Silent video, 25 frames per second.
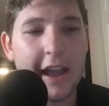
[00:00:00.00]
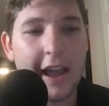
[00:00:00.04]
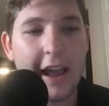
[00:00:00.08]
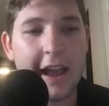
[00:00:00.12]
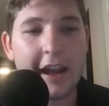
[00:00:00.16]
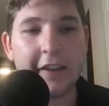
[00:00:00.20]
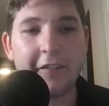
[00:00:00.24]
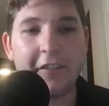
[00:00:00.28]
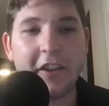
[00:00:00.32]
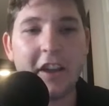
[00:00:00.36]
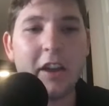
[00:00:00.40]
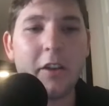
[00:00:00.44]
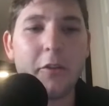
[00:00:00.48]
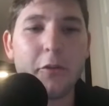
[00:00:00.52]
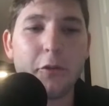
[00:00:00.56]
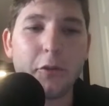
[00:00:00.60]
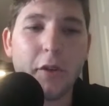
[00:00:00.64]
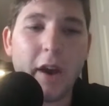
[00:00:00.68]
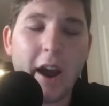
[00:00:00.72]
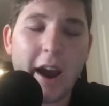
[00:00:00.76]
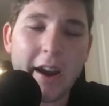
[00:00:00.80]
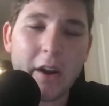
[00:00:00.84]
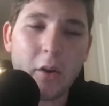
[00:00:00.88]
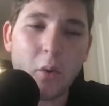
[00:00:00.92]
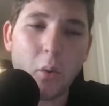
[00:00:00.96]
And if he can
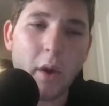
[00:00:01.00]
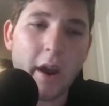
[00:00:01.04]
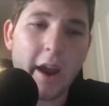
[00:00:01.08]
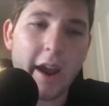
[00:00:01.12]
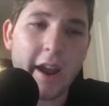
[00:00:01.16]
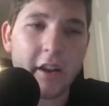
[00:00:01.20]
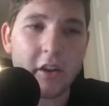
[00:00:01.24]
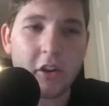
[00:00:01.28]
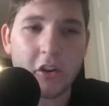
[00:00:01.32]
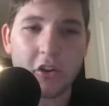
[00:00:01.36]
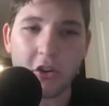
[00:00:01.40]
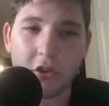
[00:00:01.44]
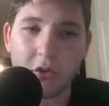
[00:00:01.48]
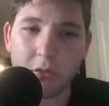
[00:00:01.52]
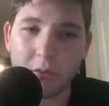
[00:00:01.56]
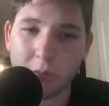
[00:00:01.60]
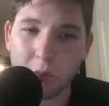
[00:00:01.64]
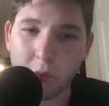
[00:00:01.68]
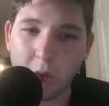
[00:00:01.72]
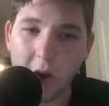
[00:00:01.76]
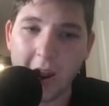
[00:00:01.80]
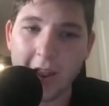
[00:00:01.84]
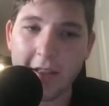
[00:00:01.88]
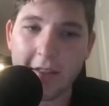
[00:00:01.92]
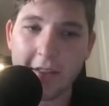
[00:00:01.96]
find a way to just
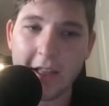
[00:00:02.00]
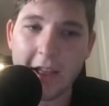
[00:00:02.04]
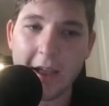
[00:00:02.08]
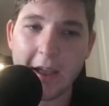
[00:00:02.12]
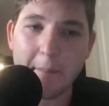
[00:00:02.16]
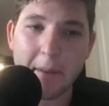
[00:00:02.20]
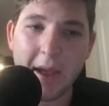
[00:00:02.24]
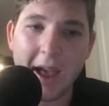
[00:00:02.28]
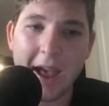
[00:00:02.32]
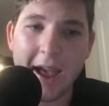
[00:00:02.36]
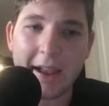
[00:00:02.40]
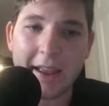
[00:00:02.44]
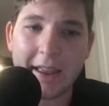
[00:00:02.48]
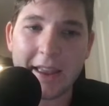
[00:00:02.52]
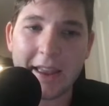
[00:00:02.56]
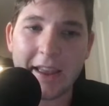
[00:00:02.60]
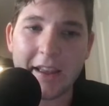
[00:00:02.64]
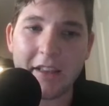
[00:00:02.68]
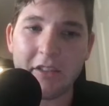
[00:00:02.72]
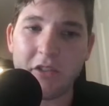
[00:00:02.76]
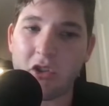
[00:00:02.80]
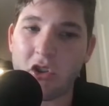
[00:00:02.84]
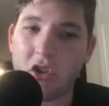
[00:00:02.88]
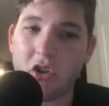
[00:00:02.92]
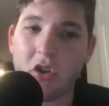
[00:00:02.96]
rein that back
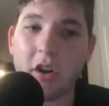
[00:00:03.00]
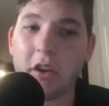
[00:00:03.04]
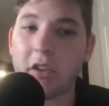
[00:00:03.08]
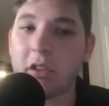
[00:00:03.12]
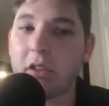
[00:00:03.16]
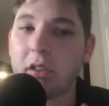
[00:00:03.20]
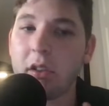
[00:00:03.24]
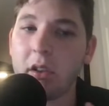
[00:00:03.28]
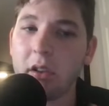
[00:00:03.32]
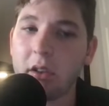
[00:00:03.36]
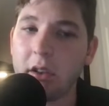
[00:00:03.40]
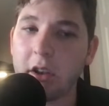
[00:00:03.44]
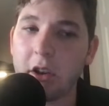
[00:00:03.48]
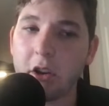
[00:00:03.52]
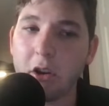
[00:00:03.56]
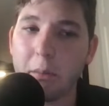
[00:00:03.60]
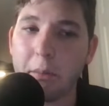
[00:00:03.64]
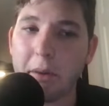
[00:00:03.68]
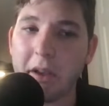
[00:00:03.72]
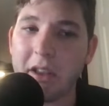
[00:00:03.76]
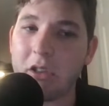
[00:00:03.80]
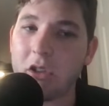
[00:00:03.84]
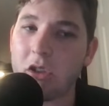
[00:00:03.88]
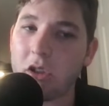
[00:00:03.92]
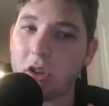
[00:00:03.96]
in just a little
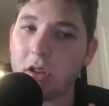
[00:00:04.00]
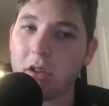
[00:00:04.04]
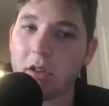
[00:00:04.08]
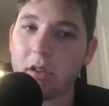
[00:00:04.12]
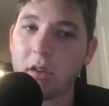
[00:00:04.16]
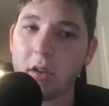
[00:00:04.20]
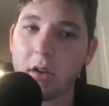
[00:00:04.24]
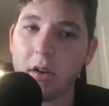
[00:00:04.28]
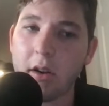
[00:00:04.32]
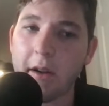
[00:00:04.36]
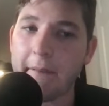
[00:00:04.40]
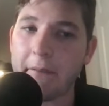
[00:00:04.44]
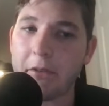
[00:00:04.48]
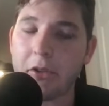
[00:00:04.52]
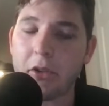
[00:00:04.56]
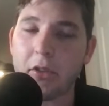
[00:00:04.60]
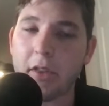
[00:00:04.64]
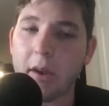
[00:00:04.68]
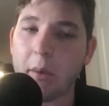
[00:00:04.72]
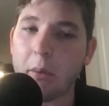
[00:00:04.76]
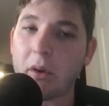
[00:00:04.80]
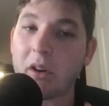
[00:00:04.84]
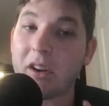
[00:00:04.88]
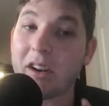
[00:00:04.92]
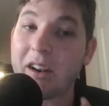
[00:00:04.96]
bit, just enough so
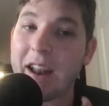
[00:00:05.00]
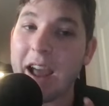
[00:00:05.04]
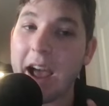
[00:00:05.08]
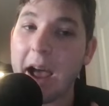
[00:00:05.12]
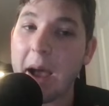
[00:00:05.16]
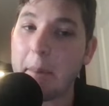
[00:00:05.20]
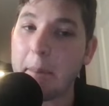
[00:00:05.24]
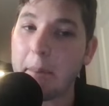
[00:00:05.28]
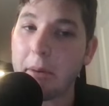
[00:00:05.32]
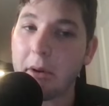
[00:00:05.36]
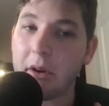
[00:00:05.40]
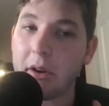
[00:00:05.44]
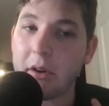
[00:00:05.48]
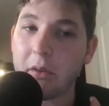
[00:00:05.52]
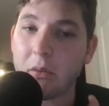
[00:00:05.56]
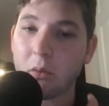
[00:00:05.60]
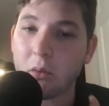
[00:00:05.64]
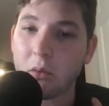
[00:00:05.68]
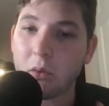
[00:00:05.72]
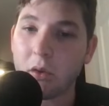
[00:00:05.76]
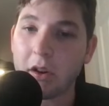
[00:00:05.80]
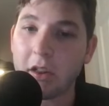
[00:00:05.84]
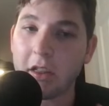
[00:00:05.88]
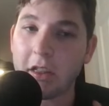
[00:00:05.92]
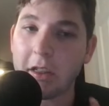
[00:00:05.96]
that we're not put
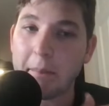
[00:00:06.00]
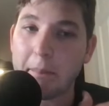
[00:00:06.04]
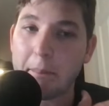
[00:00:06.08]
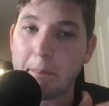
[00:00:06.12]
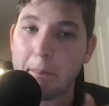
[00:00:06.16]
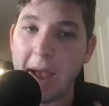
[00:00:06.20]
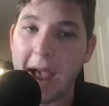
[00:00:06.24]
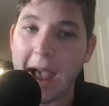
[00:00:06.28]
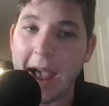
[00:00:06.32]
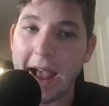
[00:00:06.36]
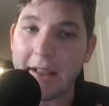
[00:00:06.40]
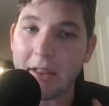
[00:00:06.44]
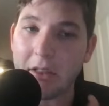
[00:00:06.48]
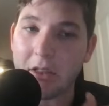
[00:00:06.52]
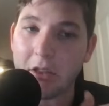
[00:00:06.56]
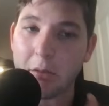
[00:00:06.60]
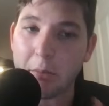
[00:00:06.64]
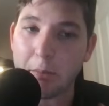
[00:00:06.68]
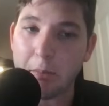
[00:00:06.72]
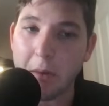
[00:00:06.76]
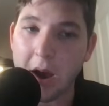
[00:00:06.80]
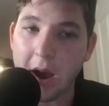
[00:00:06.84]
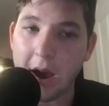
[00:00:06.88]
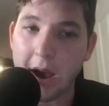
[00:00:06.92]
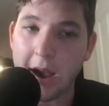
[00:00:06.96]
in really bad
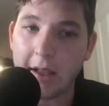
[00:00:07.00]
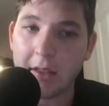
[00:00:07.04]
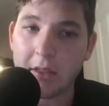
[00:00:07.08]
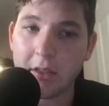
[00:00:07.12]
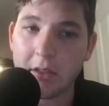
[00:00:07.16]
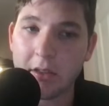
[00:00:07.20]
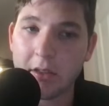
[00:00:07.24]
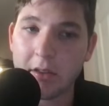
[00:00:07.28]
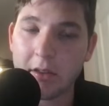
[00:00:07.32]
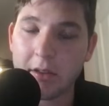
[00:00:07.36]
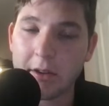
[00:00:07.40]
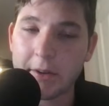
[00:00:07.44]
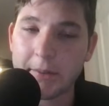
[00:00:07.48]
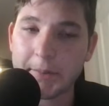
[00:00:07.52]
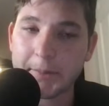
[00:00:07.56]
spots,